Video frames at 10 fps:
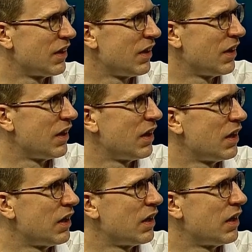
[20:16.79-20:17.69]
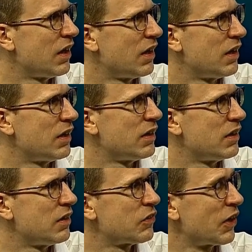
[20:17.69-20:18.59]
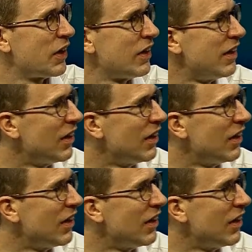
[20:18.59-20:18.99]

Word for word: Free us up for a lot more. Sorry? It would